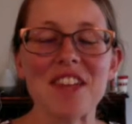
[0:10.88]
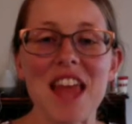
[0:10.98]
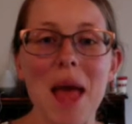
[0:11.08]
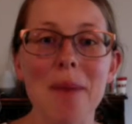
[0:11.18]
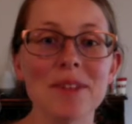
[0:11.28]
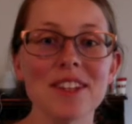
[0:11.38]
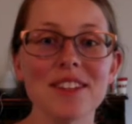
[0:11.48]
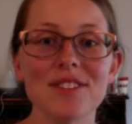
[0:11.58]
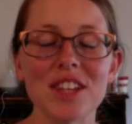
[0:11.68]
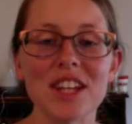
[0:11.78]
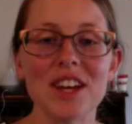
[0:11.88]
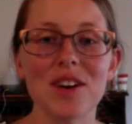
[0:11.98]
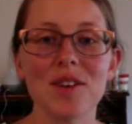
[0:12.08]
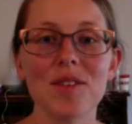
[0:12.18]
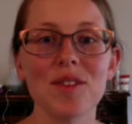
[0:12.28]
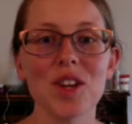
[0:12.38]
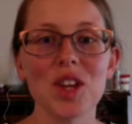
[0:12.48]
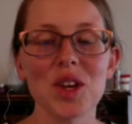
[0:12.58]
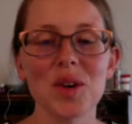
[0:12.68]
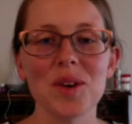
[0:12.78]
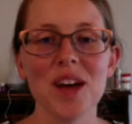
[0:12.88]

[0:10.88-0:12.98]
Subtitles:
an Empties video for you.